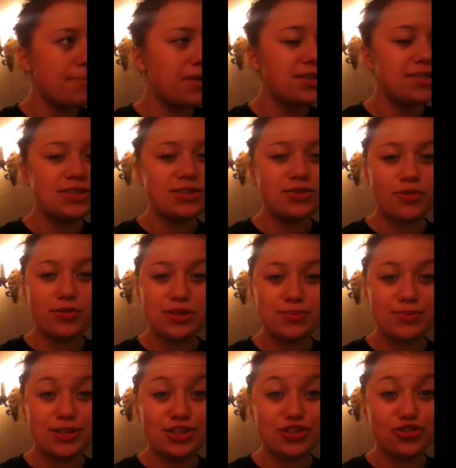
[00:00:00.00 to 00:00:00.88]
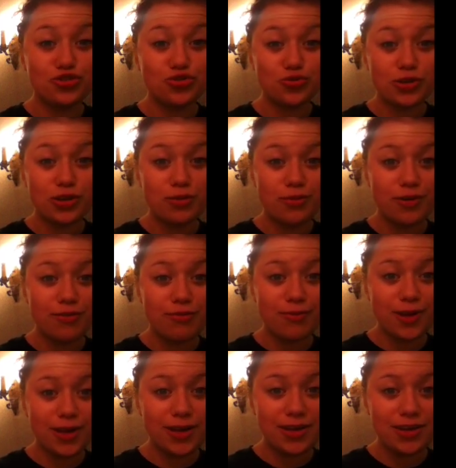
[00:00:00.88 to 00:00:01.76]
It's always been a dream of
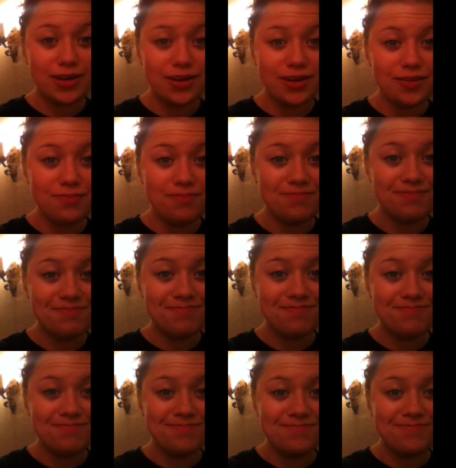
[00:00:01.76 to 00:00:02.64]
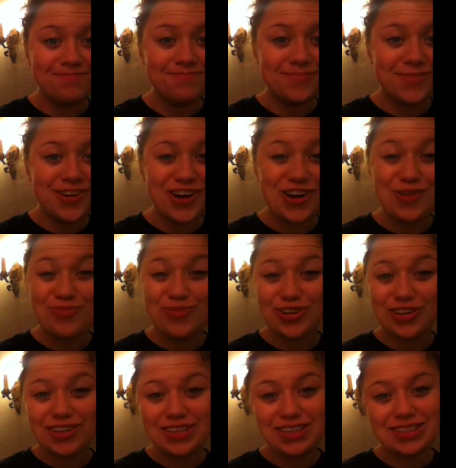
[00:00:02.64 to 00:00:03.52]
mine. I'm
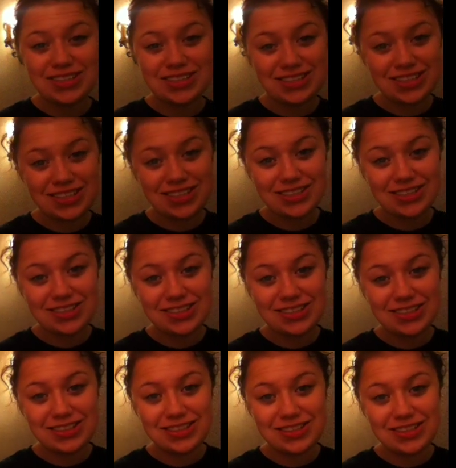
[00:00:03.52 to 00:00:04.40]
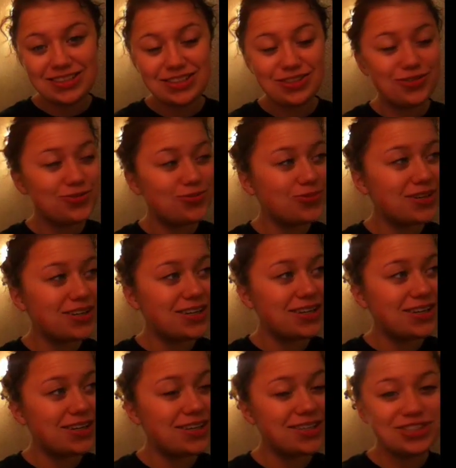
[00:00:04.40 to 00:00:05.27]
really excited
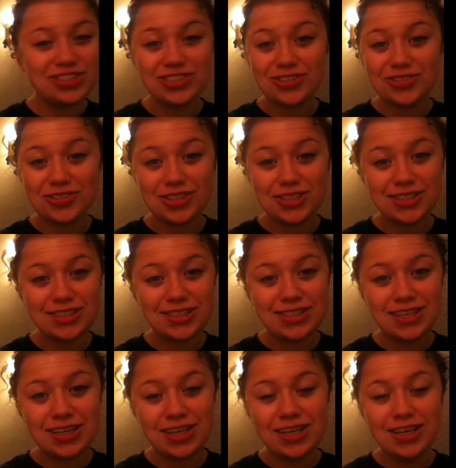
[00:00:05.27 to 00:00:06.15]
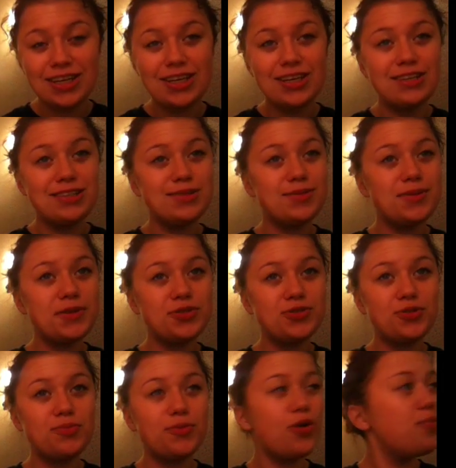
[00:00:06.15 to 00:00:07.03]
to share this
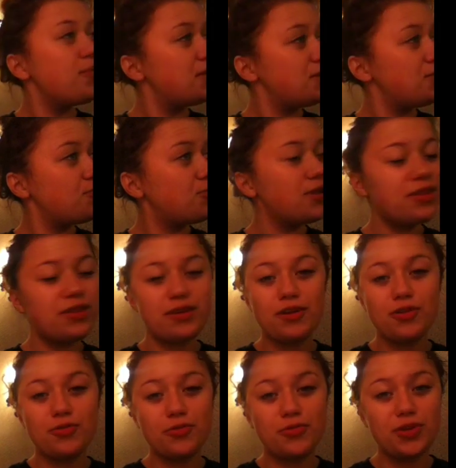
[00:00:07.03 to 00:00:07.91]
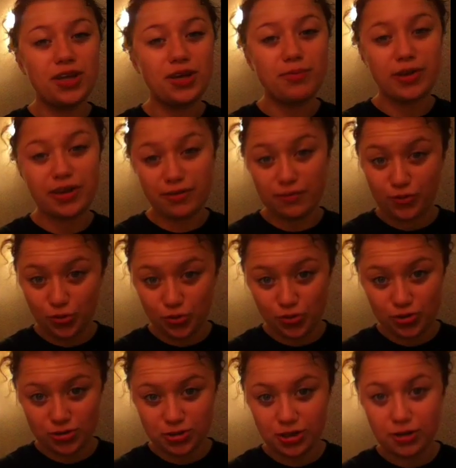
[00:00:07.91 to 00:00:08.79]
special moment with not only my
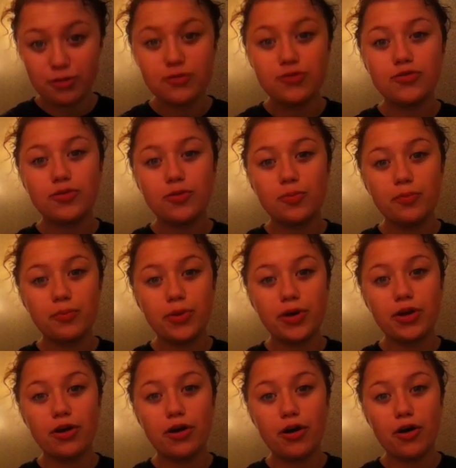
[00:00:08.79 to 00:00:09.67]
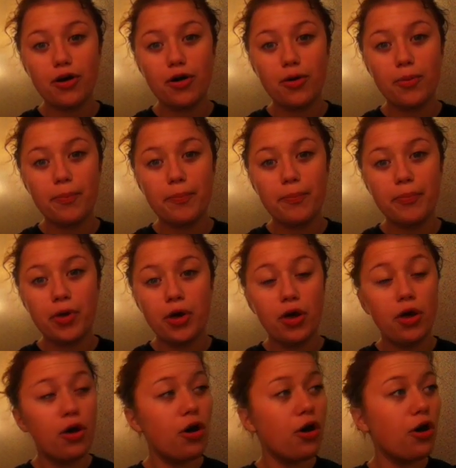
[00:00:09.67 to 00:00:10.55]
future self, but
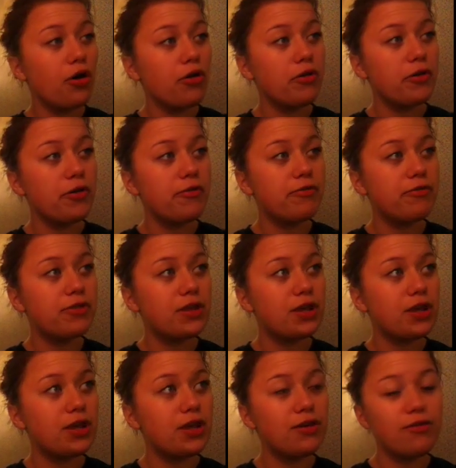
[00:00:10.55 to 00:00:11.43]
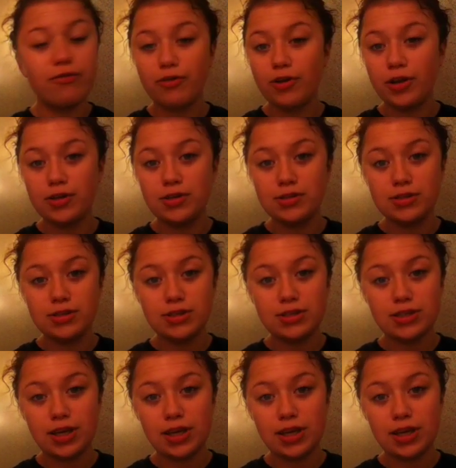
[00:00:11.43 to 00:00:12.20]
all of the friends